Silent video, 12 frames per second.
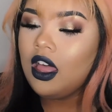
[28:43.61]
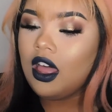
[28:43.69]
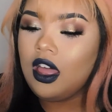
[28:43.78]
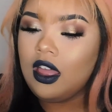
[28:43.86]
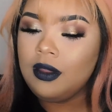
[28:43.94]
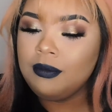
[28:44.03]

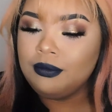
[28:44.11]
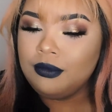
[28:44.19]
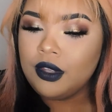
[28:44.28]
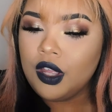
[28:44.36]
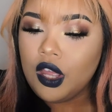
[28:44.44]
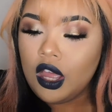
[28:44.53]

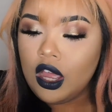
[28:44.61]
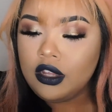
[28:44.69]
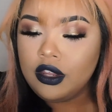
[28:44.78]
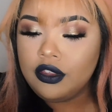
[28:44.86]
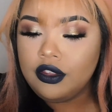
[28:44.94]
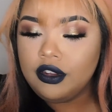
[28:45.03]

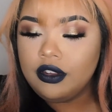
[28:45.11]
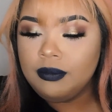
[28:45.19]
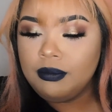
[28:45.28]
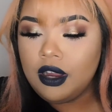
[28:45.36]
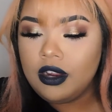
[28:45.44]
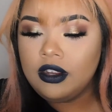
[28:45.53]
Another
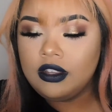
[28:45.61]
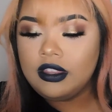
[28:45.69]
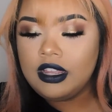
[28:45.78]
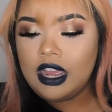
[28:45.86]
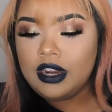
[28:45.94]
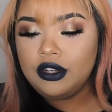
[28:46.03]
product
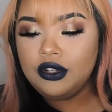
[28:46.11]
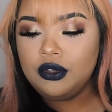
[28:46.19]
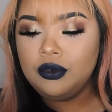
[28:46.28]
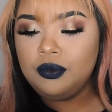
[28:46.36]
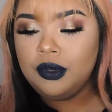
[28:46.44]
that I do